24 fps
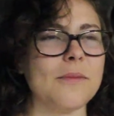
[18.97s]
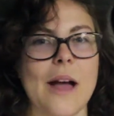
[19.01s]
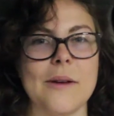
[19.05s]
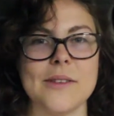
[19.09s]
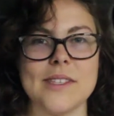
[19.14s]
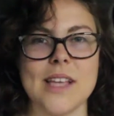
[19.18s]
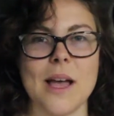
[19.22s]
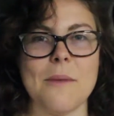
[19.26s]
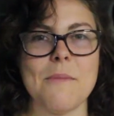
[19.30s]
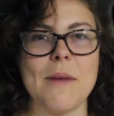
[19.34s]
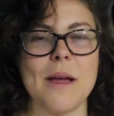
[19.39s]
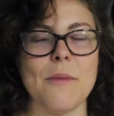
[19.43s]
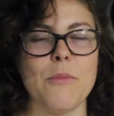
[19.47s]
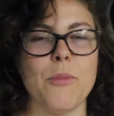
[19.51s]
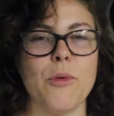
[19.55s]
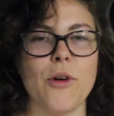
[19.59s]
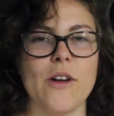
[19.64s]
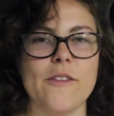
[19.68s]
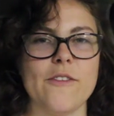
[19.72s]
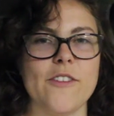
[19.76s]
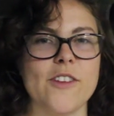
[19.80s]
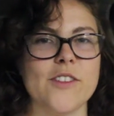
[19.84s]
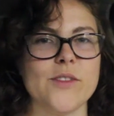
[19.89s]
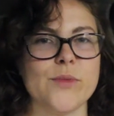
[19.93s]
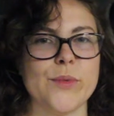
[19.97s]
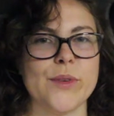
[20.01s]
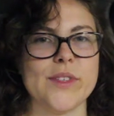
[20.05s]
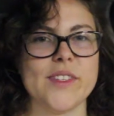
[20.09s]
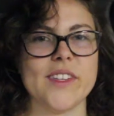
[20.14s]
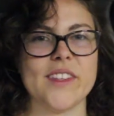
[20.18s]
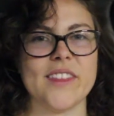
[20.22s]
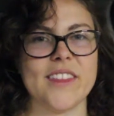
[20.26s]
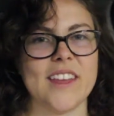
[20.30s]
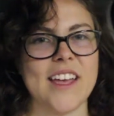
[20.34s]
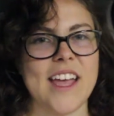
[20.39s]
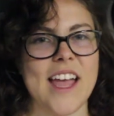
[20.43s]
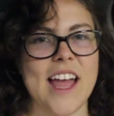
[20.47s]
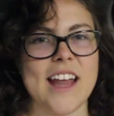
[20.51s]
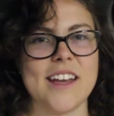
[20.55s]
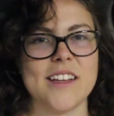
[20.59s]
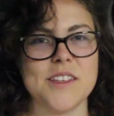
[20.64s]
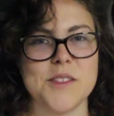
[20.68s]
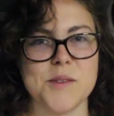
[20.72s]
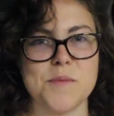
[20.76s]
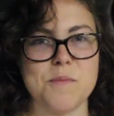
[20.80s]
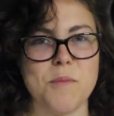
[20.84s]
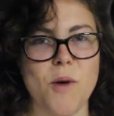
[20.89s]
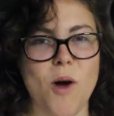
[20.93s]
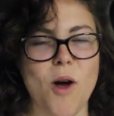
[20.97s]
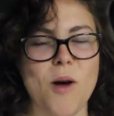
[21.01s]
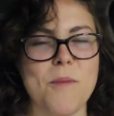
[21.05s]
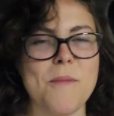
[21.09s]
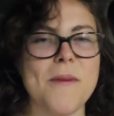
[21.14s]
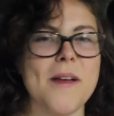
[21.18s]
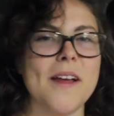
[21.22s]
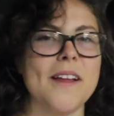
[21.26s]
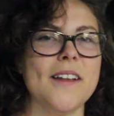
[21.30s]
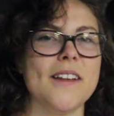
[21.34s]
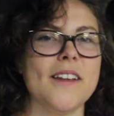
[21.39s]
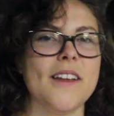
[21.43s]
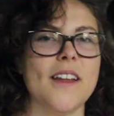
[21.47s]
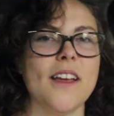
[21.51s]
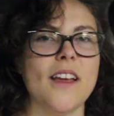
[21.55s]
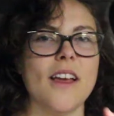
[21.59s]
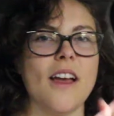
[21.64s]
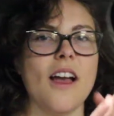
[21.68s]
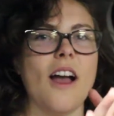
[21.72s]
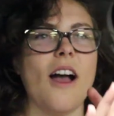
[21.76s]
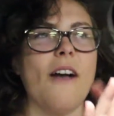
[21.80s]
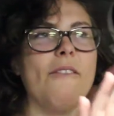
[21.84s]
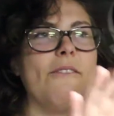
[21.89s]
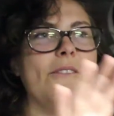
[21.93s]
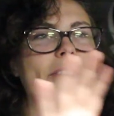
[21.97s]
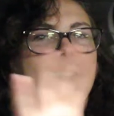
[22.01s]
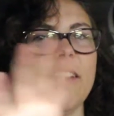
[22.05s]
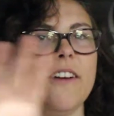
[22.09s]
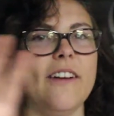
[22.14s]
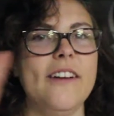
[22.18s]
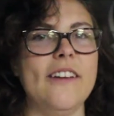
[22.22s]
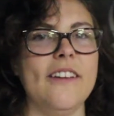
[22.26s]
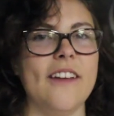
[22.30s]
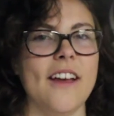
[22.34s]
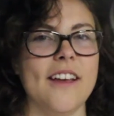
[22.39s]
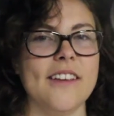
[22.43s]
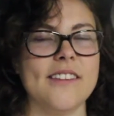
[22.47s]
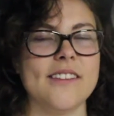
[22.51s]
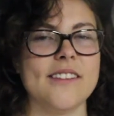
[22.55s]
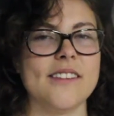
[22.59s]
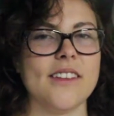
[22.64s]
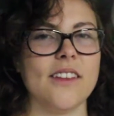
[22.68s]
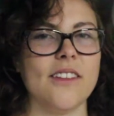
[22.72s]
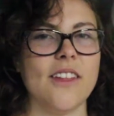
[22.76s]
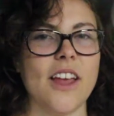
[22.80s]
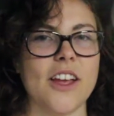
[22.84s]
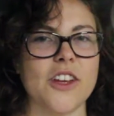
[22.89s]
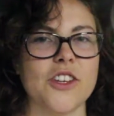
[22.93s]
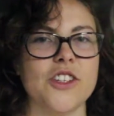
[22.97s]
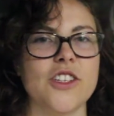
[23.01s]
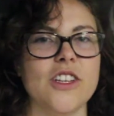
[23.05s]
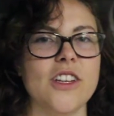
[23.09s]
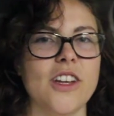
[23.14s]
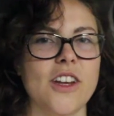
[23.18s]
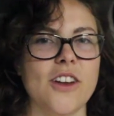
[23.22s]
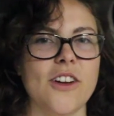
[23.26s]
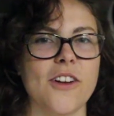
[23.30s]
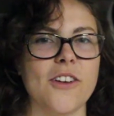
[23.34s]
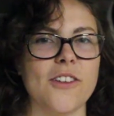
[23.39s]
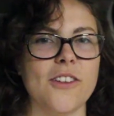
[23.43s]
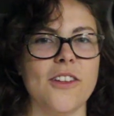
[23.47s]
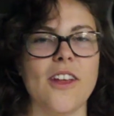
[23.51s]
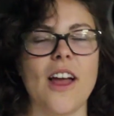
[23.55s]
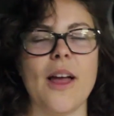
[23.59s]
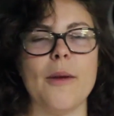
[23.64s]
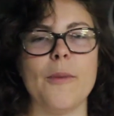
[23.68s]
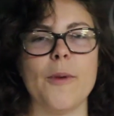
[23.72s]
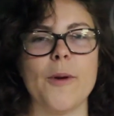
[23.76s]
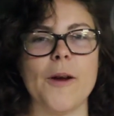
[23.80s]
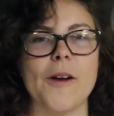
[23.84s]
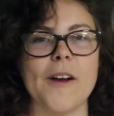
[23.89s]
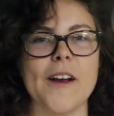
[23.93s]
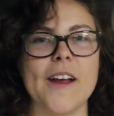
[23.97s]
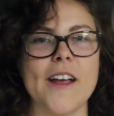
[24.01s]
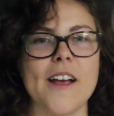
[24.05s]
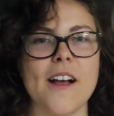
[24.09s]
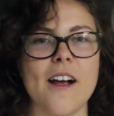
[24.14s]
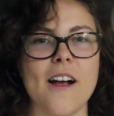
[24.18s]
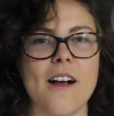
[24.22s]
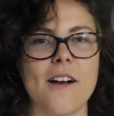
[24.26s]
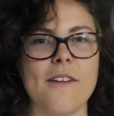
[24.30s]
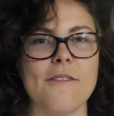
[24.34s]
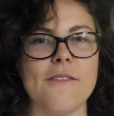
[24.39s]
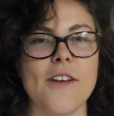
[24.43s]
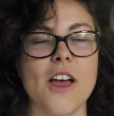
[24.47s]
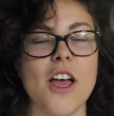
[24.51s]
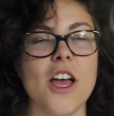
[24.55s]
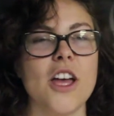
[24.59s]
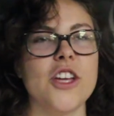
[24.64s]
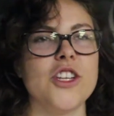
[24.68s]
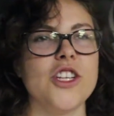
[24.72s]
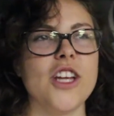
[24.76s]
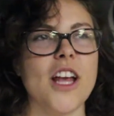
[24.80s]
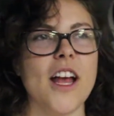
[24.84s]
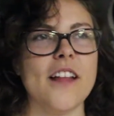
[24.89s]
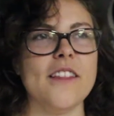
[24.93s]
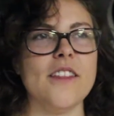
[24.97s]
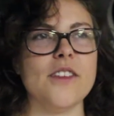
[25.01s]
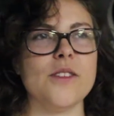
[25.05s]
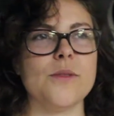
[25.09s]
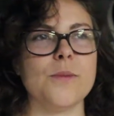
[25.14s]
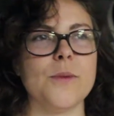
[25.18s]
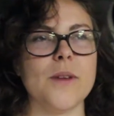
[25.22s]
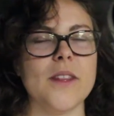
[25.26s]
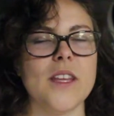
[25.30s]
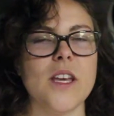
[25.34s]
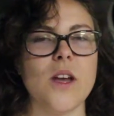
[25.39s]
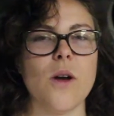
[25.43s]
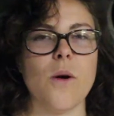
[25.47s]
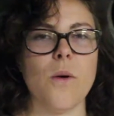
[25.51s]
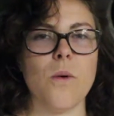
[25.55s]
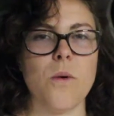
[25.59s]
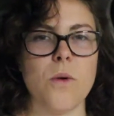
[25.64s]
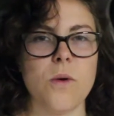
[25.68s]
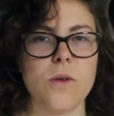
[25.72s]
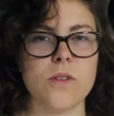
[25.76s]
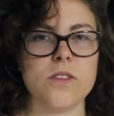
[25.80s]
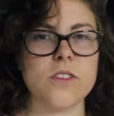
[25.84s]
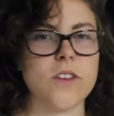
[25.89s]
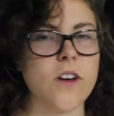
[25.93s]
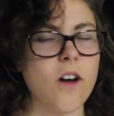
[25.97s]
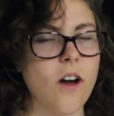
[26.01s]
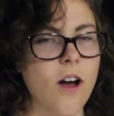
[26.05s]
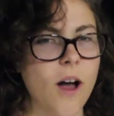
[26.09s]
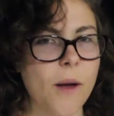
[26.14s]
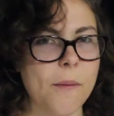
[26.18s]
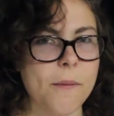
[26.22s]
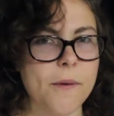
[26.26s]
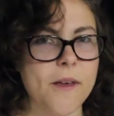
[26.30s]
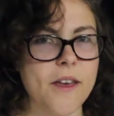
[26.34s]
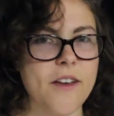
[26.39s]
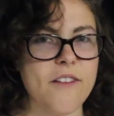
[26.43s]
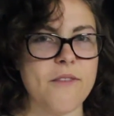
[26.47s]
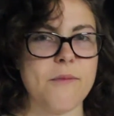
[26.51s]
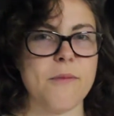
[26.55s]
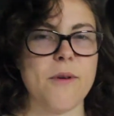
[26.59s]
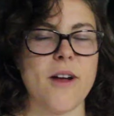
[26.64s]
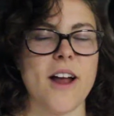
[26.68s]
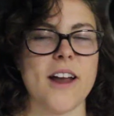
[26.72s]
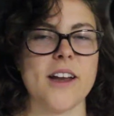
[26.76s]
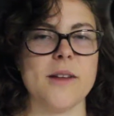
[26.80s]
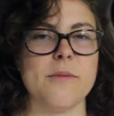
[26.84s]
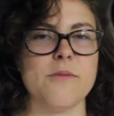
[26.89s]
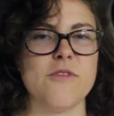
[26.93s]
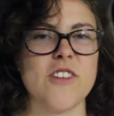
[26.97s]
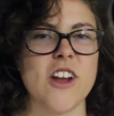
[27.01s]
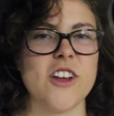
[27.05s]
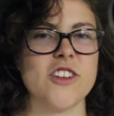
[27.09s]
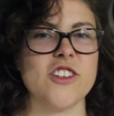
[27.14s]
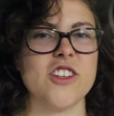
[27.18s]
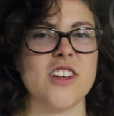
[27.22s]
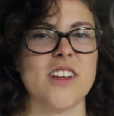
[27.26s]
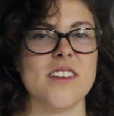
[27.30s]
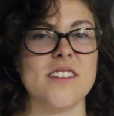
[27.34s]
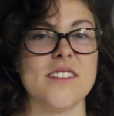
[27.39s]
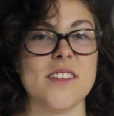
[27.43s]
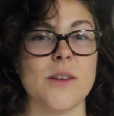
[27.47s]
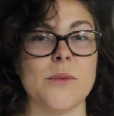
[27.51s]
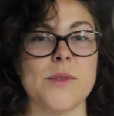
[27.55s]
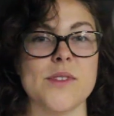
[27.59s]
I was at my boyfriend's recently and his mom had a very nice selection in her library of, she had this really old copy of Pride and Prejudice.